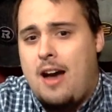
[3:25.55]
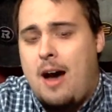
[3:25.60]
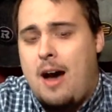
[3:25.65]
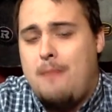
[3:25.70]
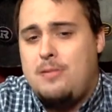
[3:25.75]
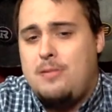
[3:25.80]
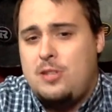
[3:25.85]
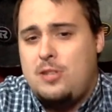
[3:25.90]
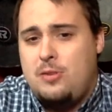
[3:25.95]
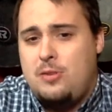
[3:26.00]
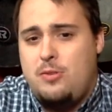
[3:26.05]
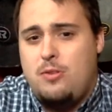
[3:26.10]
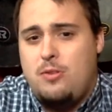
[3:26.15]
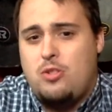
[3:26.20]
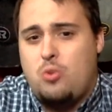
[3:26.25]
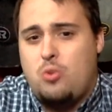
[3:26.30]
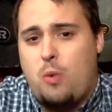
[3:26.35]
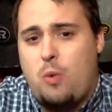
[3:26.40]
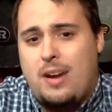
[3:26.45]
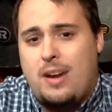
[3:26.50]
up to their
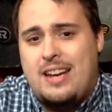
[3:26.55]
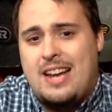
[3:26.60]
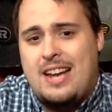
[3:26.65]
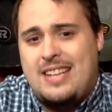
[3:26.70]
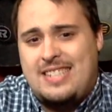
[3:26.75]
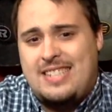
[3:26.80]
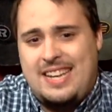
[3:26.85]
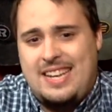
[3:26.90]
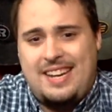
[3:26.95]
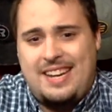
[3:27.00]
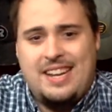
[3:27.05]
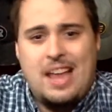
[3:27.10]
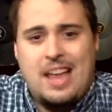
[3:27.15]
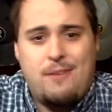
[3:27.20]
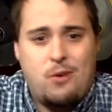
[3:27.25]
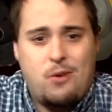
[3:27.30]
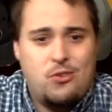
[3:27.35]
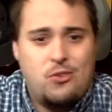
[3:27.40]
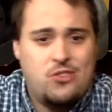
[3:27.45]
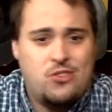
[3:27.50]
2019
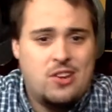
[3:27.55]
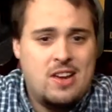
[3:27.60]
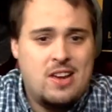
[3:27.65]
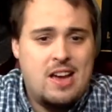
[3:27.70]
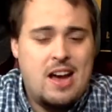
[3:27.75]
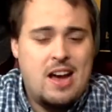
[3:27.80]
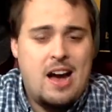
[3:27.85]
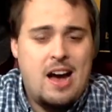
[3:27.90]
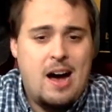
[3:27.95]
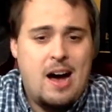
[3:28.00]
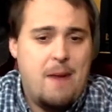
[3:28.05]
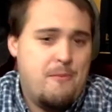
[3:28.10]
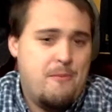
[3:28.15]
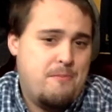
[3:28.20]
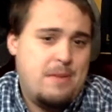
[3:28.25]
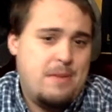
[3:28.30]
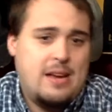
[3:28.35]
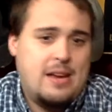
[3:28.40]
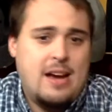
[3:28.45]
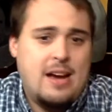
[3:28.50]
levels um,
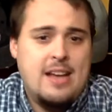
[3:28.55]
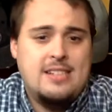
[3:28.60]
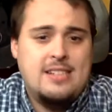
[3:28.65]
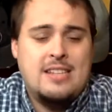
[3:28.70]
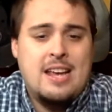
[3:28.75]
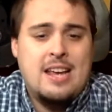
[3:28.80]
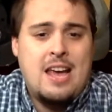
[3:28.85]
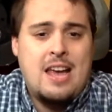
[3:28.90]
because